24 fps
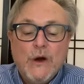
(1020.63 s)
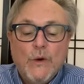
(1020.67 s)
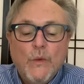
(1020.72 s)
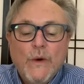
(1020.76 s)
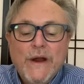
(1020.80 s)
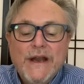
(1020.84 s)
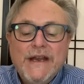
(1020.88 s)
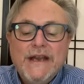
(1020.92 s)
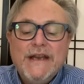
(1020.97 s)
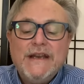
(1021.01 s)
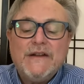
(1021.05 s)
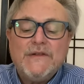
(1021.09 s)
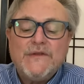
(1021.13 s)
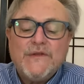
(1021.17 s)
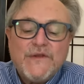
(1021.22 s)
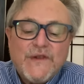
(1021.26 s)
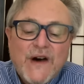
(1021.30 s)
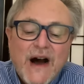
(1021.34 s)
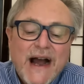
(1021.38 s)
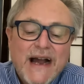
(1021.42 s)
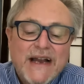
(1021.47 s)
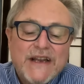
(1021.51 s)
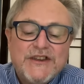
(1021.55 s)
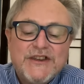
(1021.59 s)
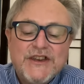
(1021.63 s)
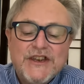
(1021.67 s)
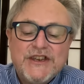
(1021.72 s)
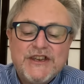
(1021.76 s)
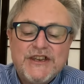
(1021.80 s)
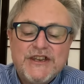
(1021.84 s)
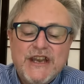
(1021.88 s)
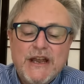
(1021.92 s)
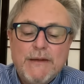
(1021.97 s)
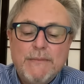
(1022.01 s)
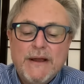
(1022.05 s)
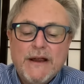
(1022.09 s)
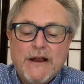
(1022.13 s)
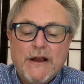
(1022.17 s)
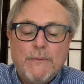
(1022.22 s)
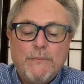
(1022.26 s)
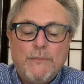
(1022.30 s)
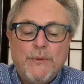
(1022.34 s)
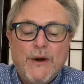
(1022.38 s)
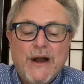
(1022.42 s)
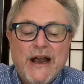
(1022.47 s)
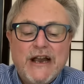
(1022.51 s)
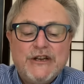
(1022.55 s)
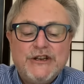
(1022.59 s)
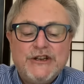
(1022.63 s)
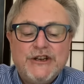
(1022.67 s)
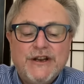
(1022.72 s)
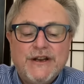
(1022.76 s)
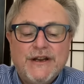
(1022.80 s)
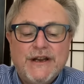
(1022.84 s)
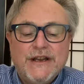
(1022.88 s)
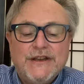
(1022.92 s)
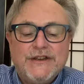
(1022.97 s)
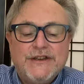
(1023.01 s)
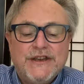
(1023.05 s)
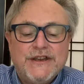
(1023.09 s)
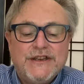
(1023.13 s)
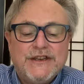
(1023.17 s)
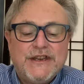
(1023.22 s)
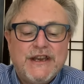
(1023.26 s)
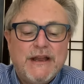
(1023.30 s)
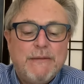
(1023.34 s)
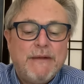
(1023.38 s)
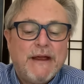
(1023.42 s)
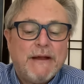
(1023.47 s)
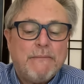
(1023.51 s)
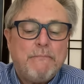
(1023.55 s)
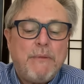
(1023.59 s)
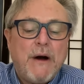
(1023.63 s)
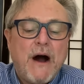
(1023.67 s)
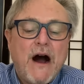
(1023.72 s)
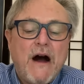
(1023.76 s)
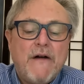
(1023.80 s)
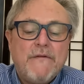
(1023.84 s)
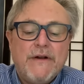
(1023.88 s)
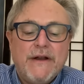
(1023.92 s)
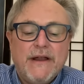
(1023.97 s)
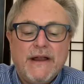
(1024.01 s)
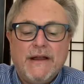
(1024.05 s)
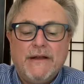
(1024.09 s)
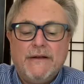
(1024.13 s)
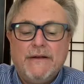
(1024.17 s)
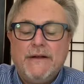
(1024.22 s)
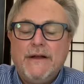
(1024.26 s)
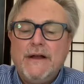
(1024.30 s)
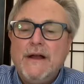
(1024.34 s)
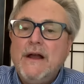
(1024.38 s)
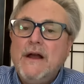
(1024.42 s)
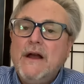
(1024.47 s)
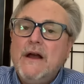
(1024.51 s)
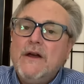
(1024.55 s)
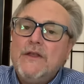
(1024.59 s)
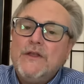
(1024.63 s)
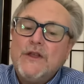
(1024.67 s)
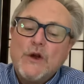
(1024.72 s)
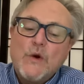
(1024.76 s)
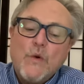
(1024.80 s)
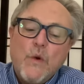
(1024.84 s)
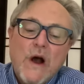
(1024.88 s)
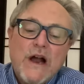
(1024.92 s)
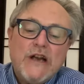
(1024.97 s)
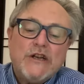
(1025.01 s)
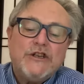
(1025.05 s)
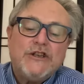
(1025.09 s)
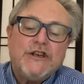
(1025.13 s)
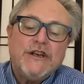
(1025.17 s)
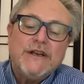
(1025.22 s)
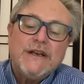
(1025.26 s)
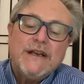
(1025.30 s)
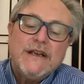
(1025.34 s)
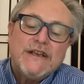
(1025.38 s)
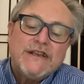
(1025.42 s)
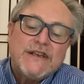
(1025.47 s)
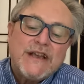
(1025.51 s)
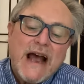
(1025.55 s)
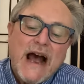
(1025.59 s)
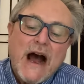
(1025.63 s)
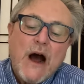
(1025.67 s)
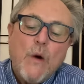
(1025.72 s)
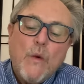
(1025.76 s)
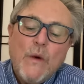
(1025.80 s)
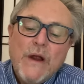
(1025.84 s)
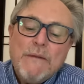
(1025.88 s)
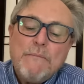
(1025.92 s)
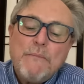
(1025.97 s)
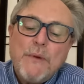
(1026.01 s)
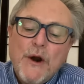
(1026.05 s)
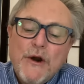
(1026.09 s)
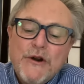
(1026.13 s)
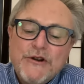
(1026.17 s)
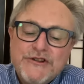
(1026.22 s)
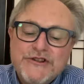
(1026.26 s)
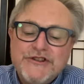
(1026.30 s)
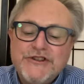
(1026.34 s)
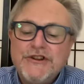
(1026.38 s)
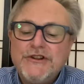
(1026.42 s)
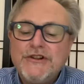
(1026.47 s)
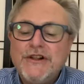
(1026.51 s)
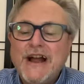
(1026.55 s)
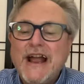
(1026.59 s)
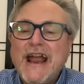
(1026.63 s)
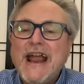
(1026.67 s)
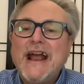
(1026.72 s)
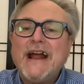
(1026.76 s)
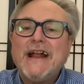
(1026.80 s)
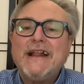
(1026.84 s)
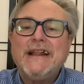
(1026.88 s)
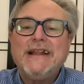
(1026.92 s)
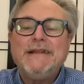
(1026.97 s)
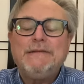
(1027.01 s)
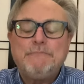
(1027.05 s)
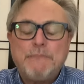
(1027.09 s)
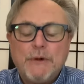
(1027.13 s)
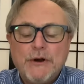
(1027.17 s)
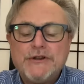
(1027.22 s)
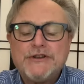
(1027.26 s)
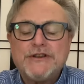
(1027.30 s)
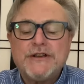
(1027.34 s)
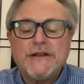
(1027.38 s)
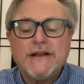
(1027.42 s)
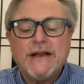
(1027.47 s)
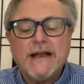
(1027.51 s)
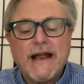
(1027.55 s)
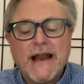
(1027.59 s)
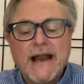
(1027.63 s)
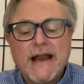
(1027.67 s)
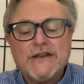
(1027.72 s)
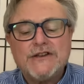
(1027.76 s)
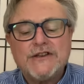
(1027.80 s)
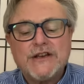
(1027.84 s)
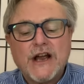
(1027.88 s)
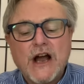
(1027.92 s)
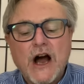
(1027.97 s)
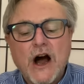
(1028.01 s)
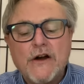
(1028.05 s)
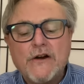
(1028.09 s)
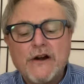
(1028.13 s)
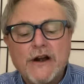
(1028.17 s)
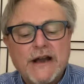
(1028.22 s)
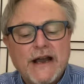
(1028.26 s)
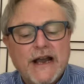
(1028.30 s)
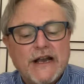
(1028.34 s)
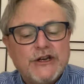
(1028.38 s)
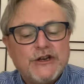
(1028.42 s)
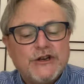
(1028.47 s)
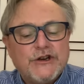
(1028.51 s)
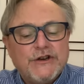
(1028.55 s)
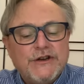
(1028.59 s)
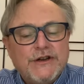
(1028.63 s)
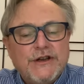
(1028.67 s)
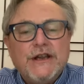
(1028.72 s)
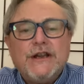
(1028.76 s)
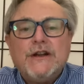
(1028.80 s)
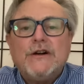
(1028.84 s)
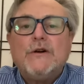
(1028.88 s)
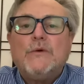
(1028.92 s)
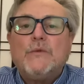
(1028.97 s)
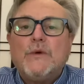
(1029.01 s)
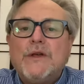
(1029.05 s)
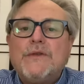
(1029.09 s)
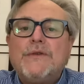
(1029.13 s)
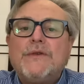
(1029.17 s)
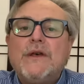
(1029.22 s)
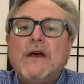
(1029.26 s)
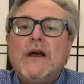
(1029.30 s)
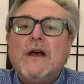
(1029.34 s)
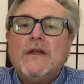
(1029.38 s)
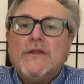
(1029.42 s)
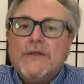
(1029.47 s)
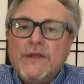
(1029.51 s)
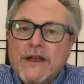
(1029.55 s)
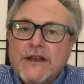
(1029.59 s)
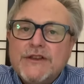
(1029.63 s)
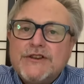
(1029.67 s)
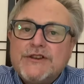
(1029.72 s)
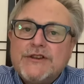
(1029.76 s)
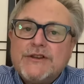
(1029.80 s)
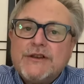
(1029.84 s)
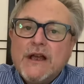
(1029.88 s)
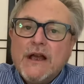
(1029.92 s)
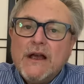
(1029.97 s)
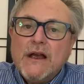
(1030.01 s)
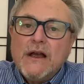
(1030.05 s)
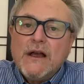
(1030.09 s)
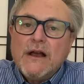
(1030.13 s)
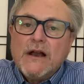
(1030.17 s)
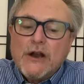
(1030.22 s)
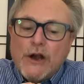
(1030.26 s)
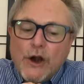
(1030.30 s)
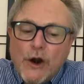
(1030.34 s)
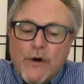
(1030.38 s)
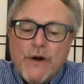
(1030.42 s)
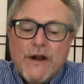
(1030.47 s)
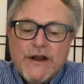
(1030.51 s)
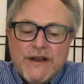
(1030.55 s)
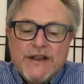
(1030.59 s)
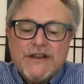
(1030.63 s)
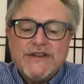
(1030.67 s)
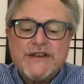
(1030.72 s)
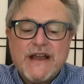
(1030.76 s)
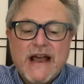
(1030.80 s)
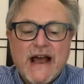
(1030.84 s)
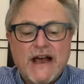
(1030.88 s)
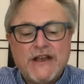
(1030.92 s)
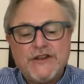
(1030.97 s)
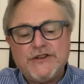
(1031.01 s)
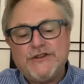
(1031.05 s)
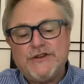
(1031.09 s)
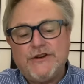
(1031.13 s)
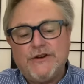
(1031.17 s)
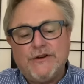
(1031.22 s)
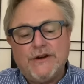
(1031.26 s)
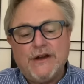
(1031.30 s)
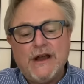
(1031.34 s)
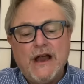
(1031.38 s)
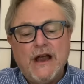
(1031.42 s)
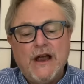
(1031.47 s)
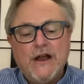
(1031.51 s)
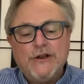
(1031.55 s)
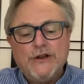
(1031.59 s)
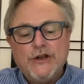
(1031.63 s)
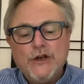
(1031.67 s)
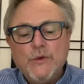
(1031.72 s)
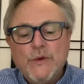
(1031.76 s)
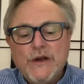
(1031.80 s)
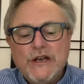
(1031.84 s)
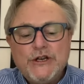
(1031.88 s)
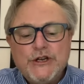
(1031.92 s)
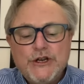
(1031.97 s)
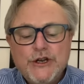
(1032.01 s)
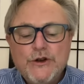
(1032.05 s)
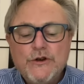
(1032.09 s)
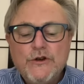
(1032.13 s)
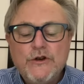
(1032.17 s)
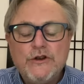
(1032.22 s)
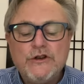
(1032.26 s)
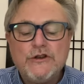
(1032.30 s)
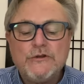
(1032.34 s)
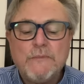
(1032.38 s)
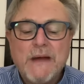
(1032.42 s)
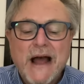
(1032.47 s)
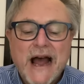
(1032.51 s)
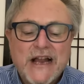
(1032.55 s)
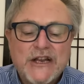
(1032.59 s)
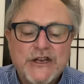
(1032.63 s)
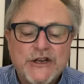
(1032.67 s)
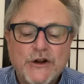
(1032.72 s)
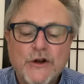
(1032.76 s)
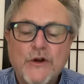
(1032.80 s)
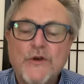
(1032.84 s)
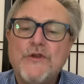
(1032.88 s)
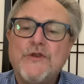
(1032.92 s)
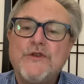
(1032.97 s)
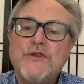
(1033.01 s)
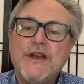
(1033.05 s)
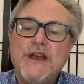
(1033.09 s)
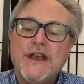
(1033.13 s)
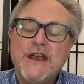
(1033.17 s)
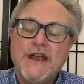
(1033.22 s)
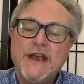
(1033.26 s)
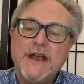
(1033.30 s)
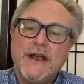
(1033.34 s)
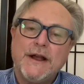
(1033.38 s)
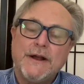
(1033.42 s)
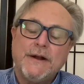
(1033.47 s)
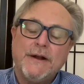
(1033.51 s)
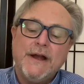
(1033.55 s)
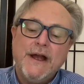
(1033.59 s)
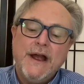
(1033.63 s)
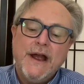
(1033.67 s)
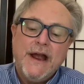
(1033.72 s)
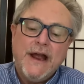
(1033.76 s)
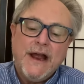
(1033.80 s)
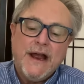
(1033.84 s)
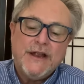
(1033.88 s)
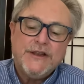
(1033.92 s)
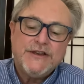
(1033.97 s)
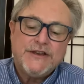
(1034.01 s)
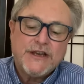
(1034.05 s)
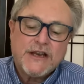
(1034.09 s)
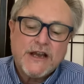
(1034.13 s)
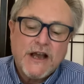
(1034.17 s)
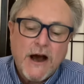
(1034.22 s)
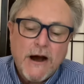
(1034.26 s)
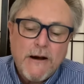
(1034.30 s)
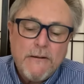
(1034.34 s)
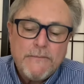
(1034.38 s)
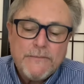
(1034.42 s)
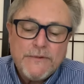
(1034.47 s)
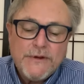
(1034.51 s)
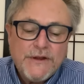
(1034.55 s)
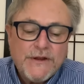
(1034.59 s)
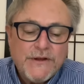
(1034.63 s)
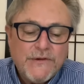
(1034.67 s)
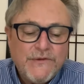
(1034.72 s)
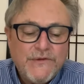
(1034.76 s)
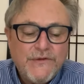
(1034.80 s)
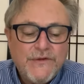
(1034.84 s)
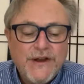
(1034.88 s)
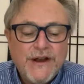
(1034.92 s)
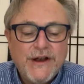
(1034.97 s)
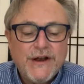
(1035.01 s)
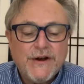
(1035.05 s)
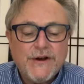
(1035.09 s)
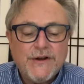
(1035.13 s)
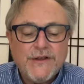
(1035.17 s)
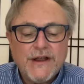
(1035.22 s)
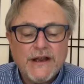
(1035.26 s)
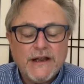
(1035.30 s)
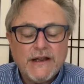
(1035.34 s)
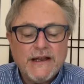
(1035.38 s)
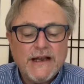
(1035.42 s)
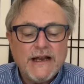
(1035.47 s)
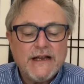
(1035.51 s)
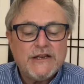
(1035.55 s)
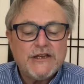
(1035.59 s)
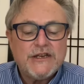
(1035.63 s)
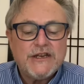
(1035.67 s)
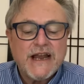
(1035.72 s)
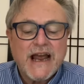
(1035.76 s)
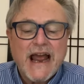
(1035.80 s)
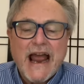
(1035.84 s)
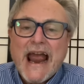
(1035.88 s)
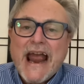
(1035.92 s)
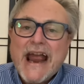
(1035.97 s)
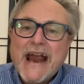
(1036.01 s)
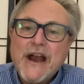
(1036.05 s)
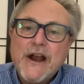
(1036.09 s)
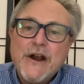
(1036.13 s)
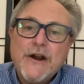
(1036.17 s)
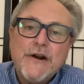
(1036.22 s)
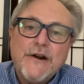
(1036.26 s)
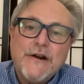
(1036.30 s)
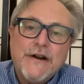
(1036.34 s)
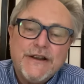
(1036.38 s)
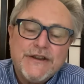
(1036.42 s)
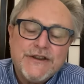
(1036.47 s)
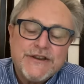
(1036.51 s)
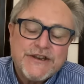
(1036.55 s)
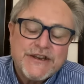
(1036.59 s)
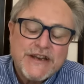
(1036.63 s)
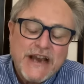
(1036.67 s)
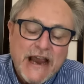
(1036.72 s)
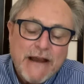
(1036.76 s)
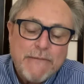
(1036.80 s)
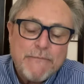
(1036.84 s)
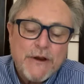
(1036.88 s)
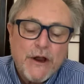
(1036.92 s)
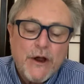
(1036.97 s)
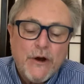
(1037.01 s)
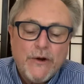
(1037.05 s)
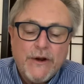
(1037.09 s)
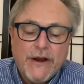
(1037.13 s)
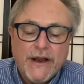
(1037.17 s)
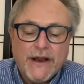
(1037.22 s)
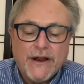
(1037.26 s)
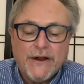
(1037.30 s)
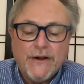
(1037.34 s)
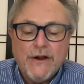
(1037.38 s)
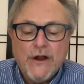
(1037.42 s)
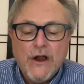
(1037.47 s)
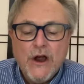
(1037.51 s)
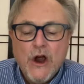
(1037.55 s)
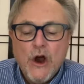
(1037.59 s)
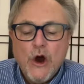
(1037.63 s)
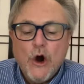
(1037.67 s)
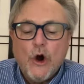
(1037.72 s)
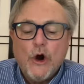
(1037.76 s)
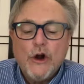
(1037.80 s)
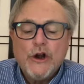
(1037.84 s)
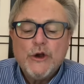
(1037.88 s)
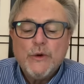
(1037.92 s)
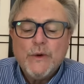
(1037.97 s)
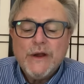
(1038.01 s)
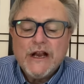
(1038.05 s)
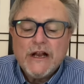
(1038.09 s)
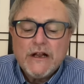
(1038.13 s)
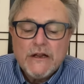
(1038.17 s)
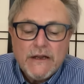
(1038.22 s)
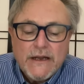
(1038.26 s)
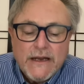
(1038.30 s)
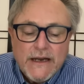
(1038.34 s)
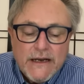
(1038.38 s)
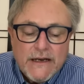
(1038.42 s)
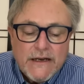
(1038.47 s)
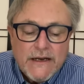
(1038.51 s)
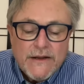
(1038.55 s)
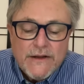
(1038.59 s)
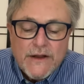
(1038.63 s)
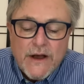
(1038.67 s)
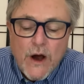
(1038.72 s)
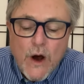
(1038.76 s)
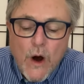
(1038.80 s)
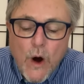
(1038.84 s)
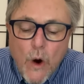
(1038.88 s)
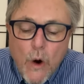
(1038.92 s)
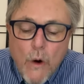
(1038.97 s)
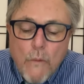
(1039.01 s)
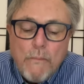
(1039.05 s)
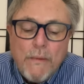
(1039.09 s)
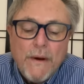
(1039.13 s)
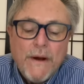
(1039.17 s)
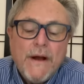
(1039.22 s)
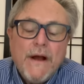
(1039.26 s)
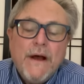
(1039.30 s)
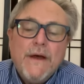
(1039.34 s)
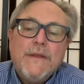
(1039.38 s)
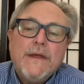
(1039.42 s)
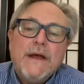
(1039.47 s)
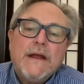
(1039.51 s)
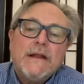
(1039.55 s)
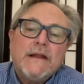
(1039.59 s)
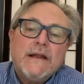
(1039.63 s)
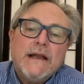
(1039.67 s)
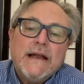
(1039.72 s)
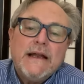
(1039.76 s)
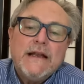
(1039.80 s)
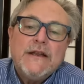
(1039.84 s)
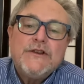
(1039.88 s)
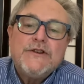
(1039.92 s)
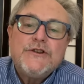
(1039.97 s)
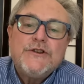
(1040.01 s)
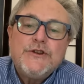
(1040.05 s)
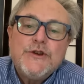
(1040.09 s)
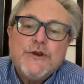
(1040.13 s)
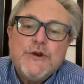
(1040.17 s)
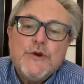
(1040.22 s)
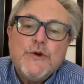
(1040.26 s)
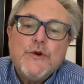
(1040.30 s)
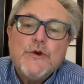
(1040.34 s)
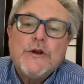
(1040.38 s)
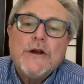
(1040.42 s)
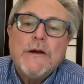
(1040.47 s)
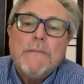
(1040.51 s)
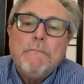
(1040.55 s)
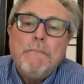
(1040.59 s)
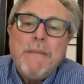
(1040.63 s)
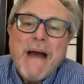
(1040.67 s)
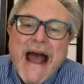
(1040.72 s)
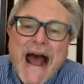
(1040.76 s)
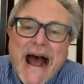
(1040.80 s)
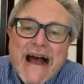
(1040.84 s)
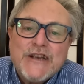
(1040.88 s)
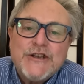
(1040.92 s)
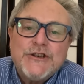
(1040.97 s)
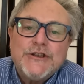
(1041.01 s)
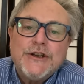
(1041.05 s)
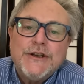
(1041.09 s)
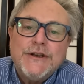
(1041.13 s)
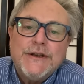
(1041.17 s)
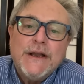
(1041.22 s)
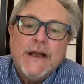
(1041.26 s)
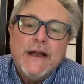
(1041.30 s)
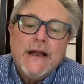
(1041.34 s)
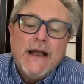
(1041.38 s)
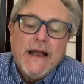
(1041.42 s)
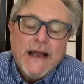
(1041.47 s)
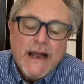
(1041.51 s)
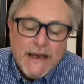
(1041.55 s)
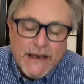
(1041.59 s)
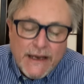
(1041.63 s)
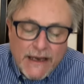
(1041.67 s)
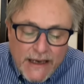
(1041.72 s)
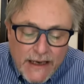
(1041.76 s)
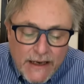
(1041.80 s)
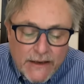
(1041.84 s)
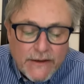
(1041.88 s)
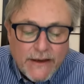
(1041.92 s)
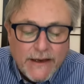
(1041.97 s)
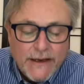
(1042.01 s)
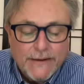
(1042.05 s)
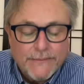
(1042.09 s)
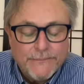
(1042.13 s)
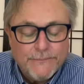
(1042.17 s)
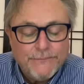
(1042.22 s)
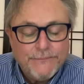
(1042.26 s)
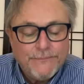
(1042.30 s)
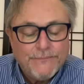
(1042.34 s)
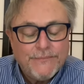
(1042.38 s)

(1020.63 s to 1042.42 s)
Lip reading: We need to fight systemic oppression and systemic poverty. The question is how we personally and as a congregation deal with this current disaster. Do we choose magical thinking and succumb to the fear that leads to anger and scapegoating? Or do we cling to the hope that leads to compassion and healing?